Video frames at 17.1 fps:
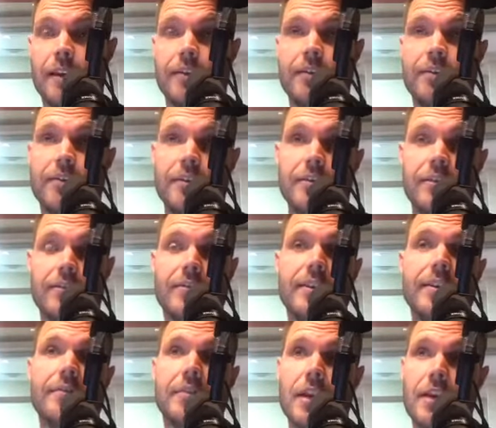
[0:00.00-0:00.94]

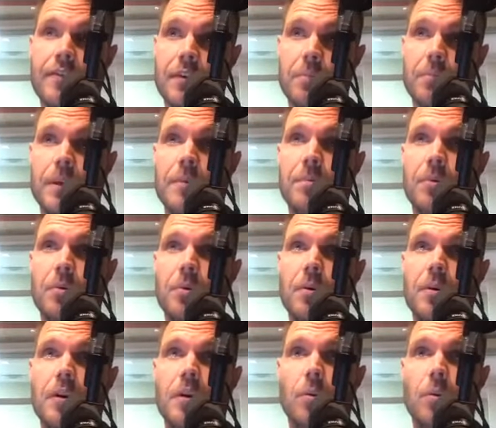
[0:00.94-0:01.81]
consistency of loving people